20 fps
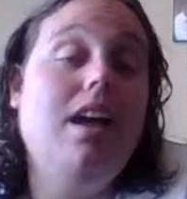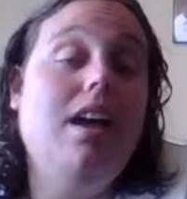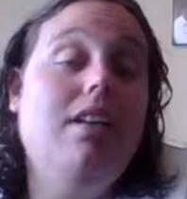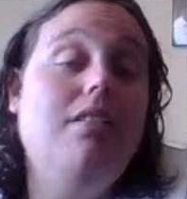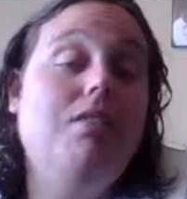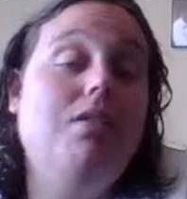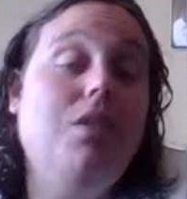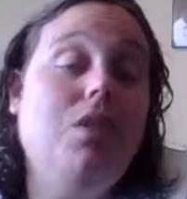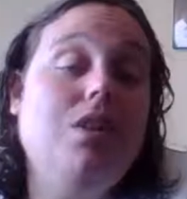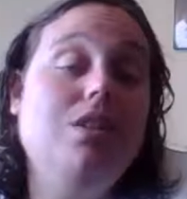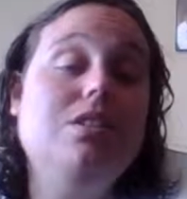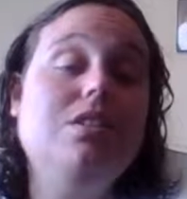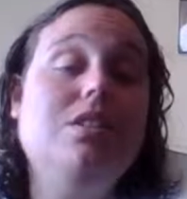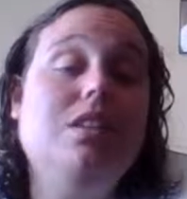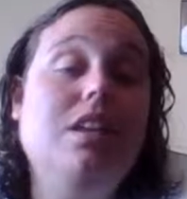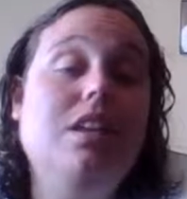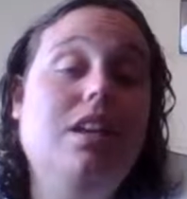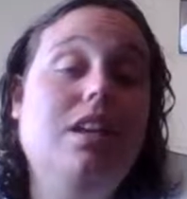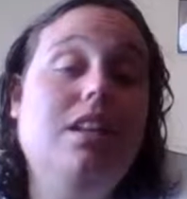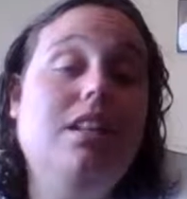
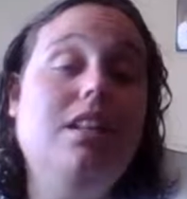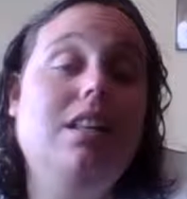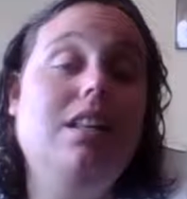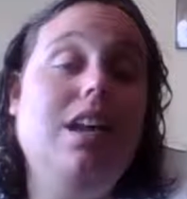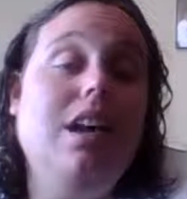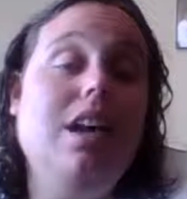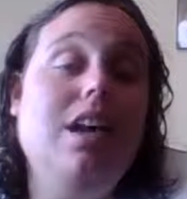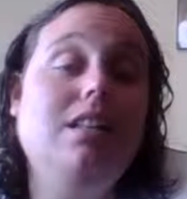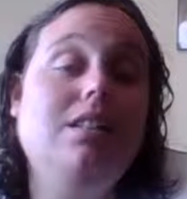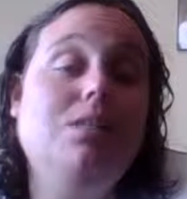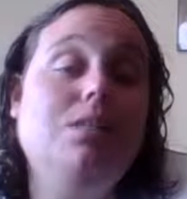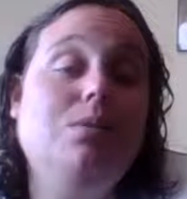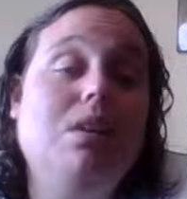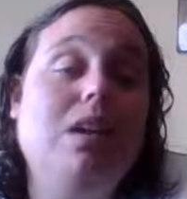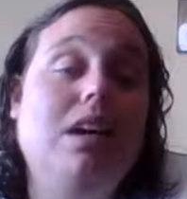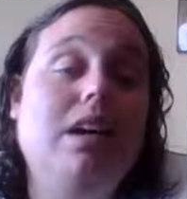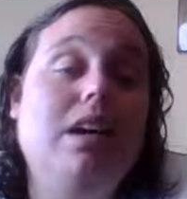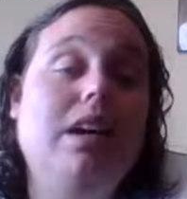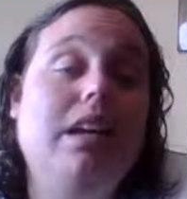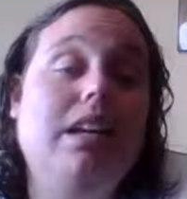Unfortunately, that's
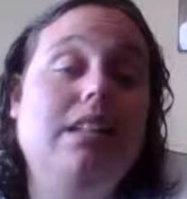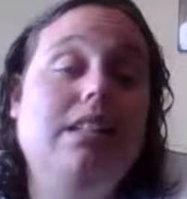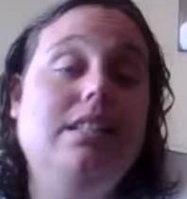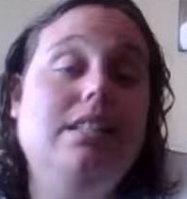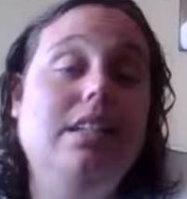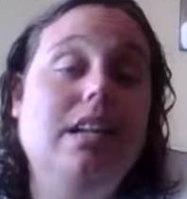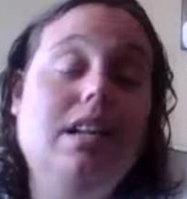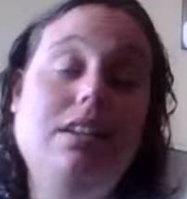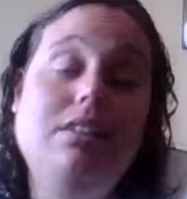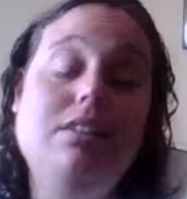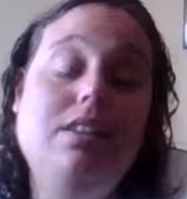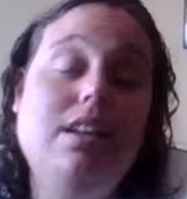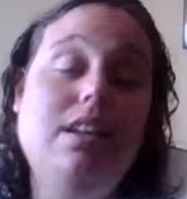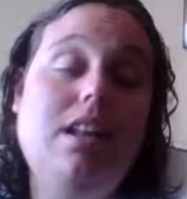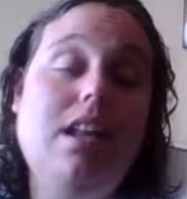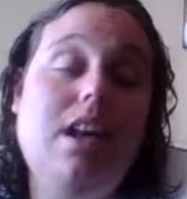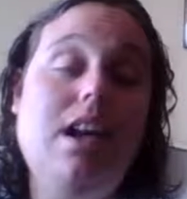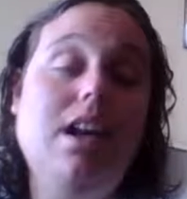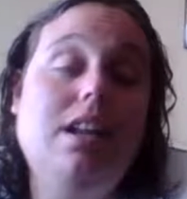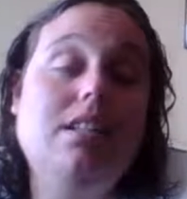why
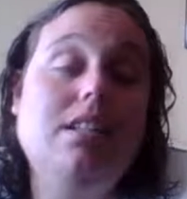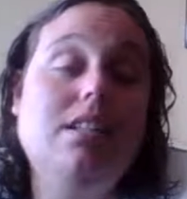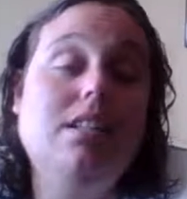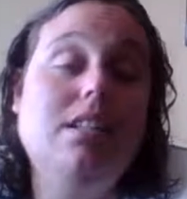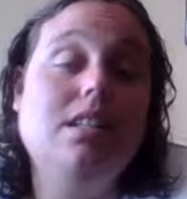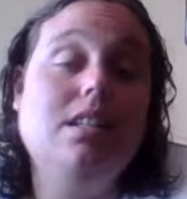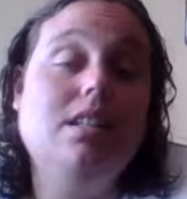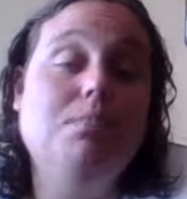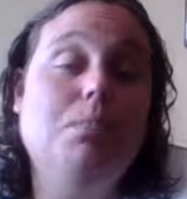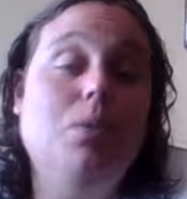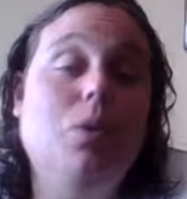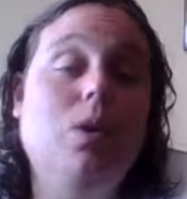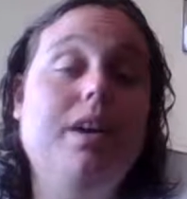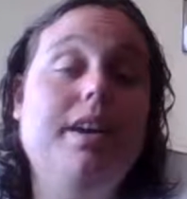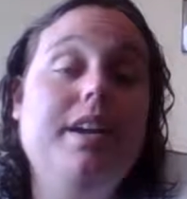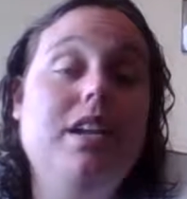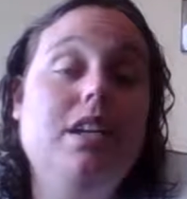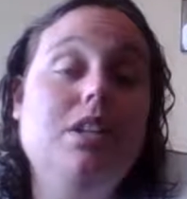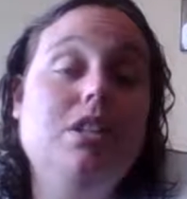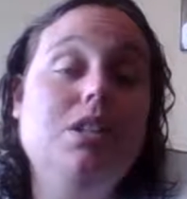David has more
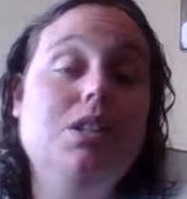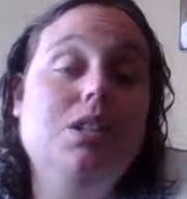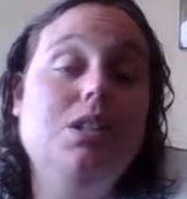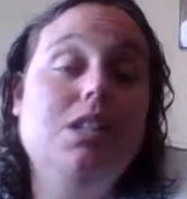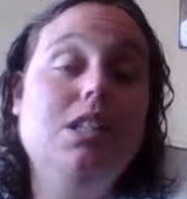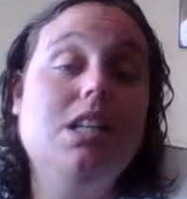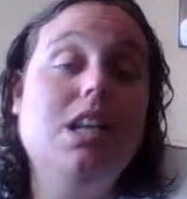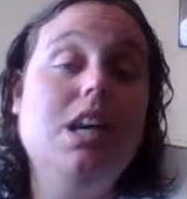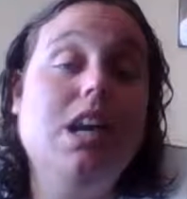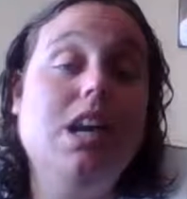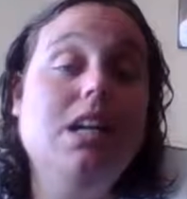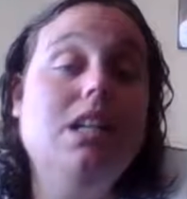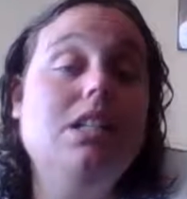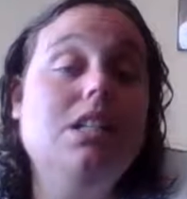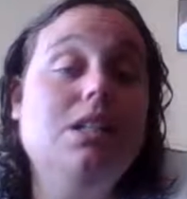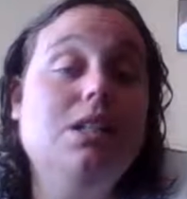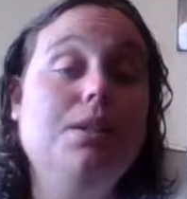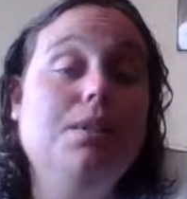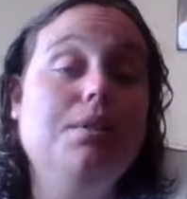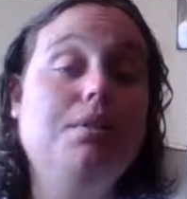issues than I
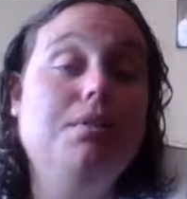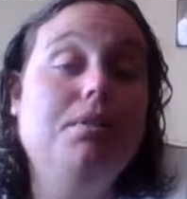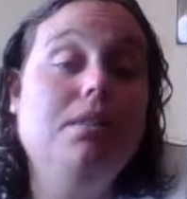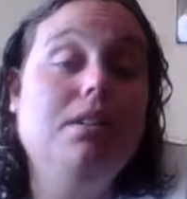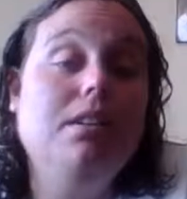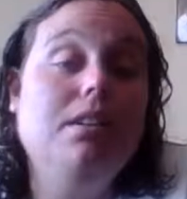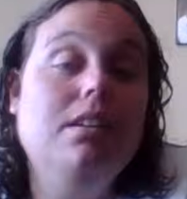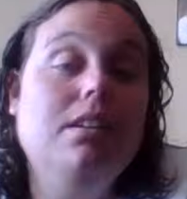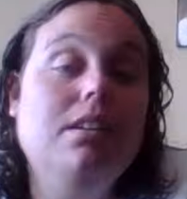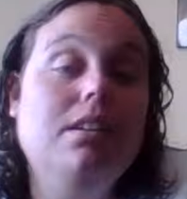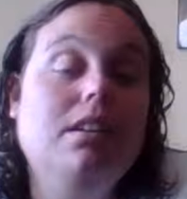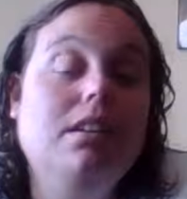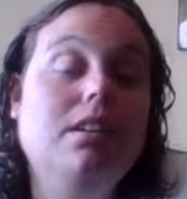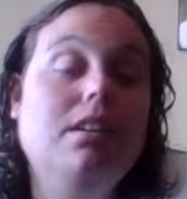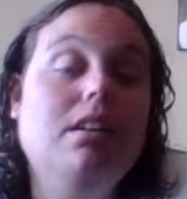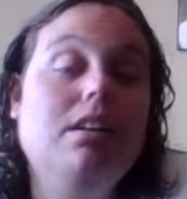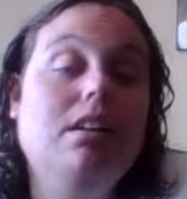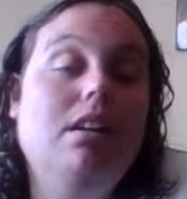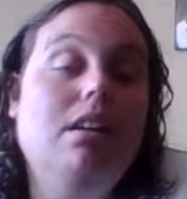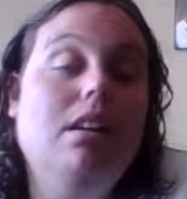do.
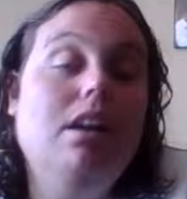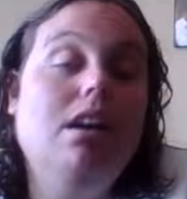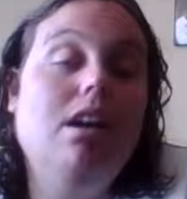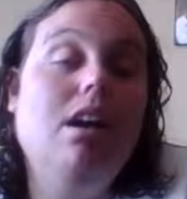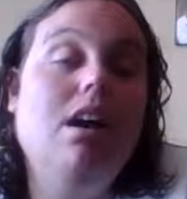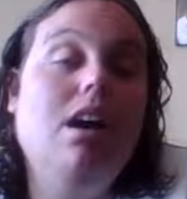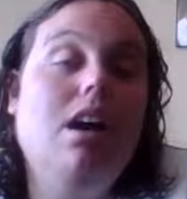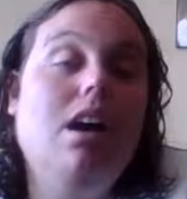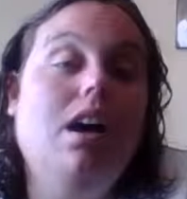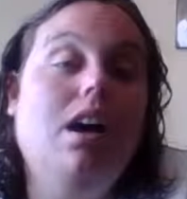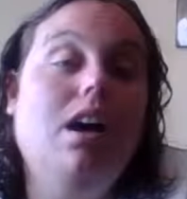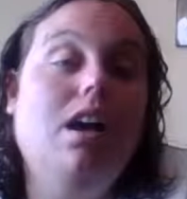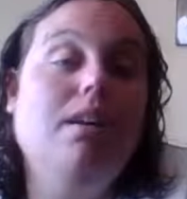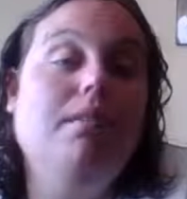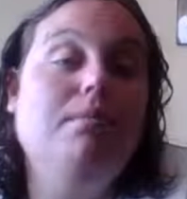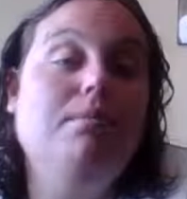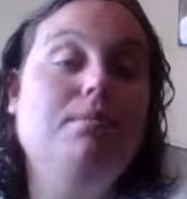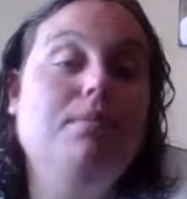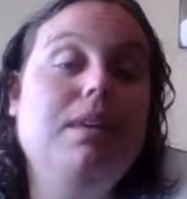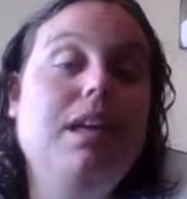
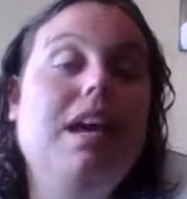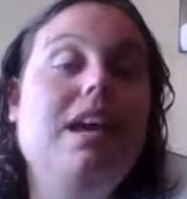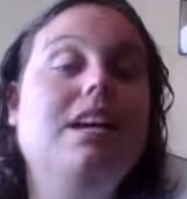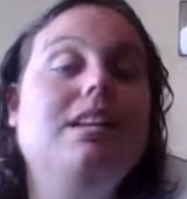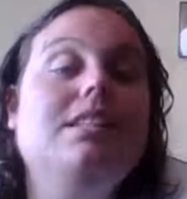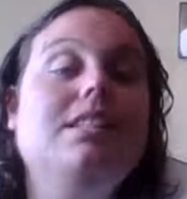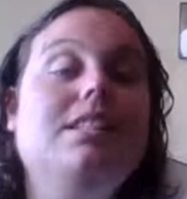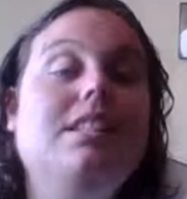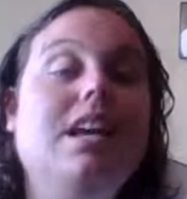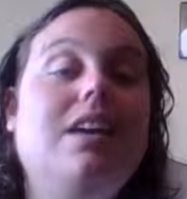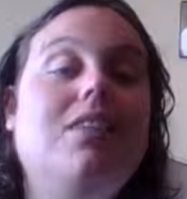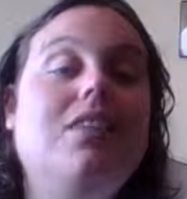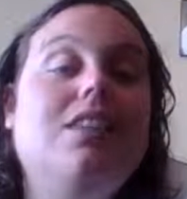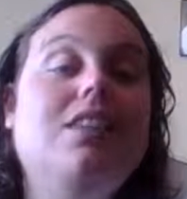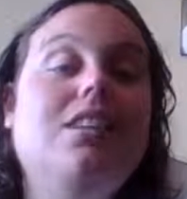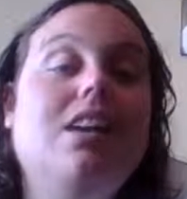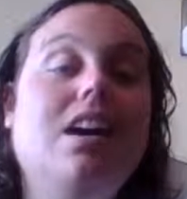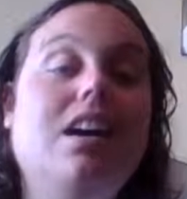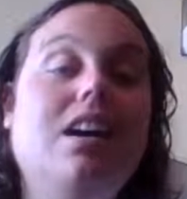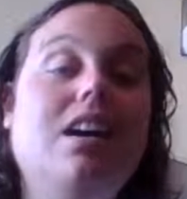Yes,
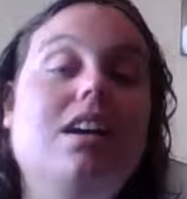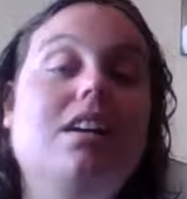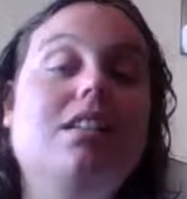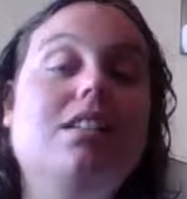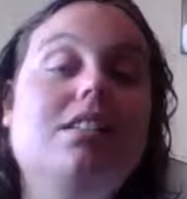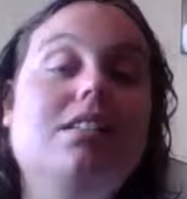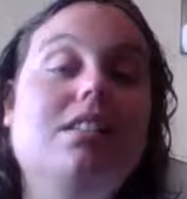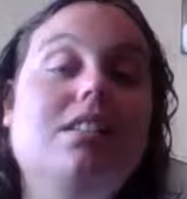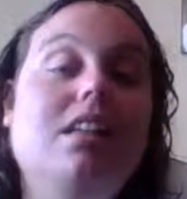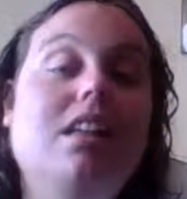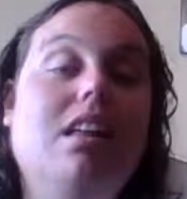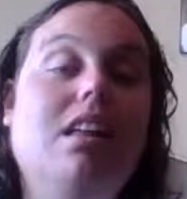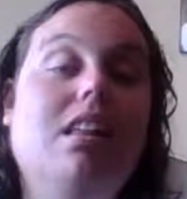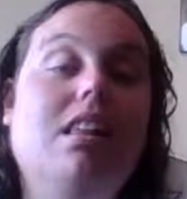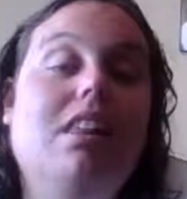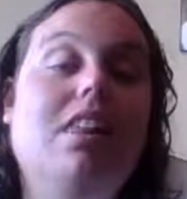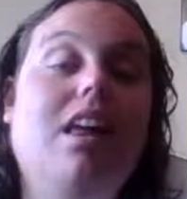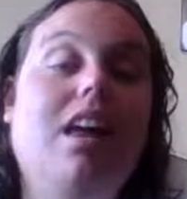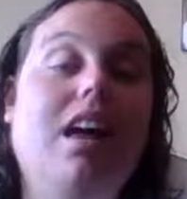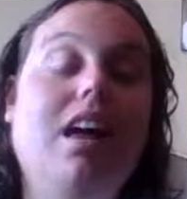David does
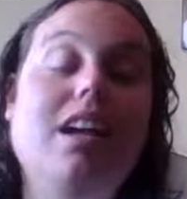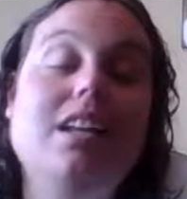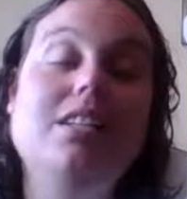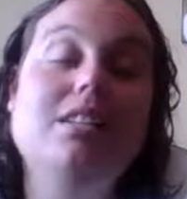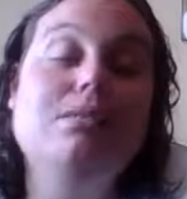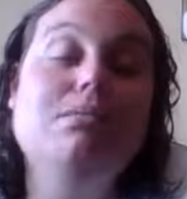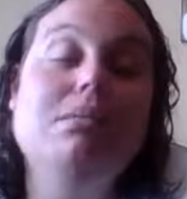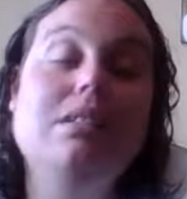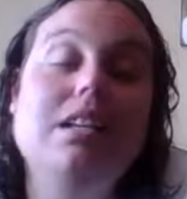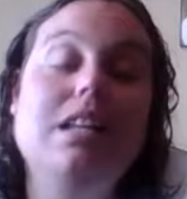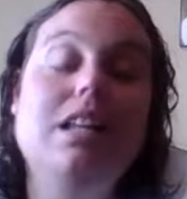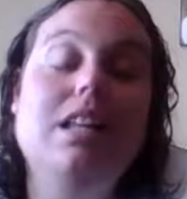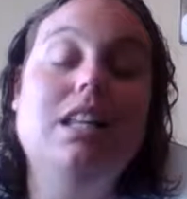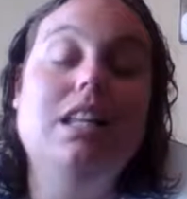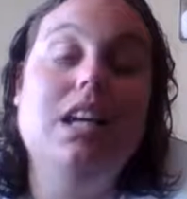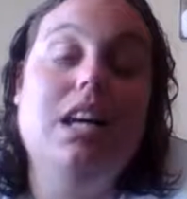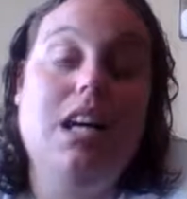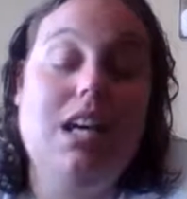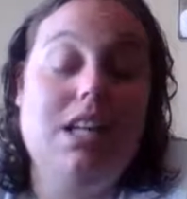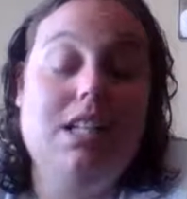lie to me a
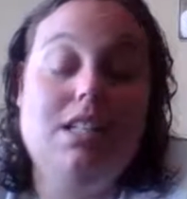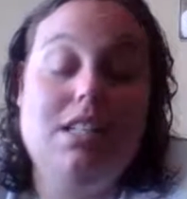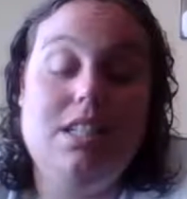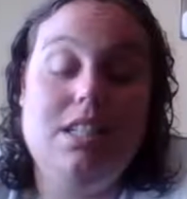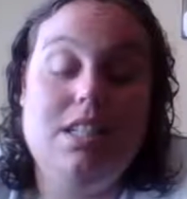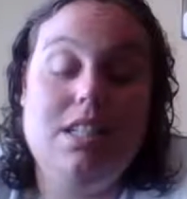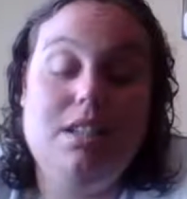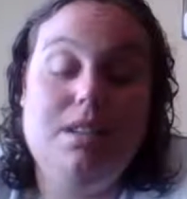lot.